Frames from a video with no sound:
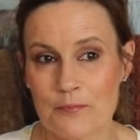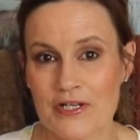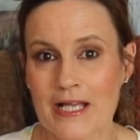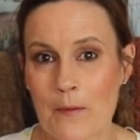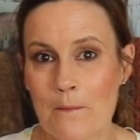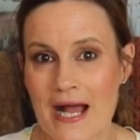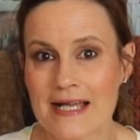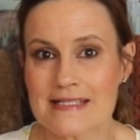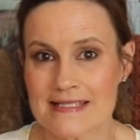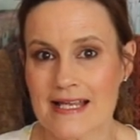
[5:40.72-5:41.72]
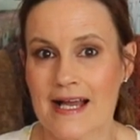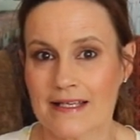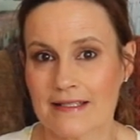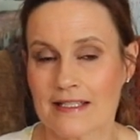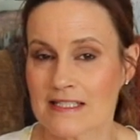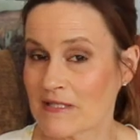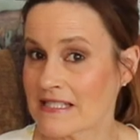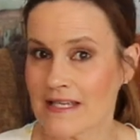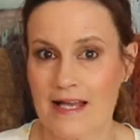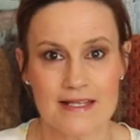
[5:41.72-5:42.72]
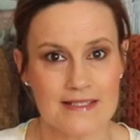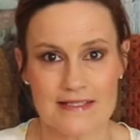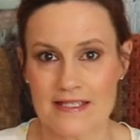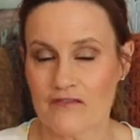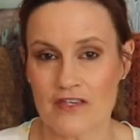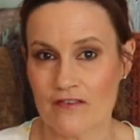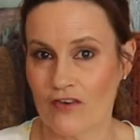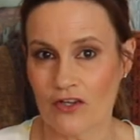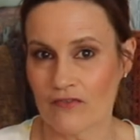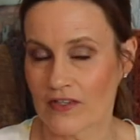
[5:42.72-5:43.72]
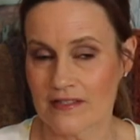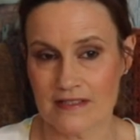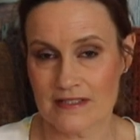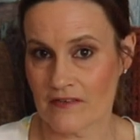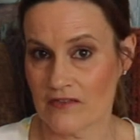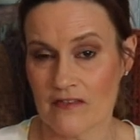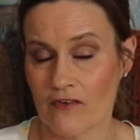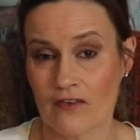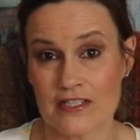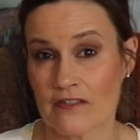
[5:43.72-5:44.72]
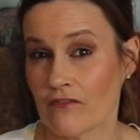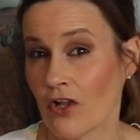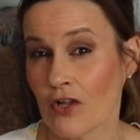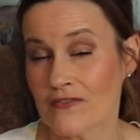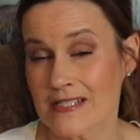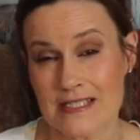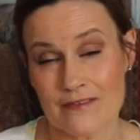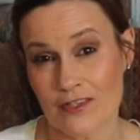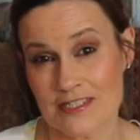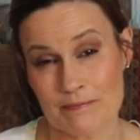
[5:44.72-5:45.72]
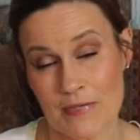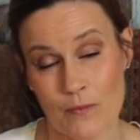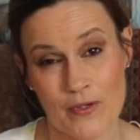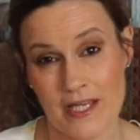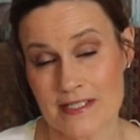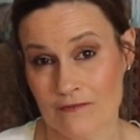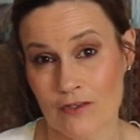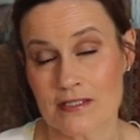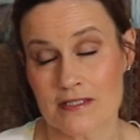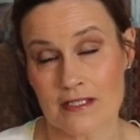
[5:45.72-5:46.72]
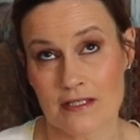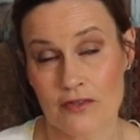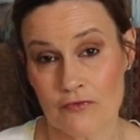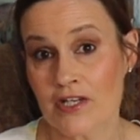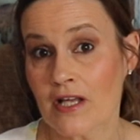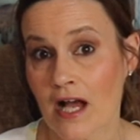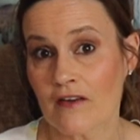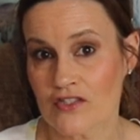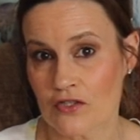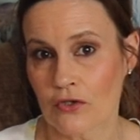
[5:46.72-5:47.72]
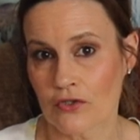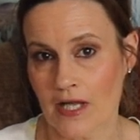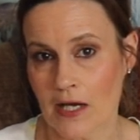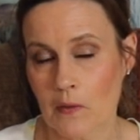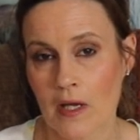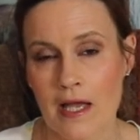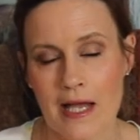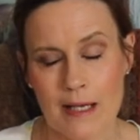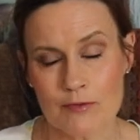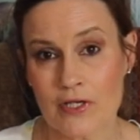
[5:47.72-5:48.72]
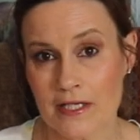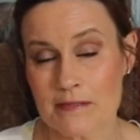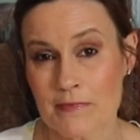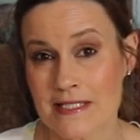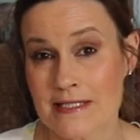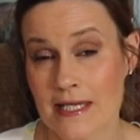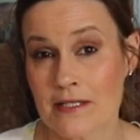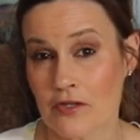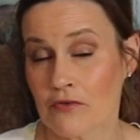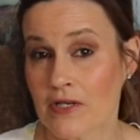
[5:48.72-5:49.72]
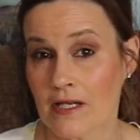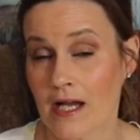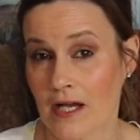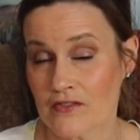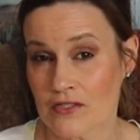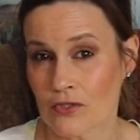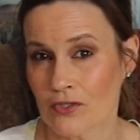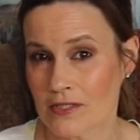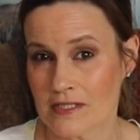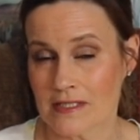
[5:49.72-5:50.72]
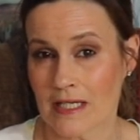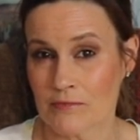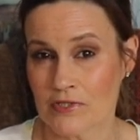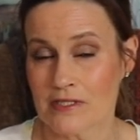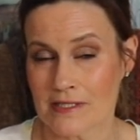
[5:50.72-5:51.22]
bring out my style, because my style is definitely evolving. It's evolved since I've lost my weight. I've lost 3.5 stone now. I'm trying to maintain the 3.5 stone because I'm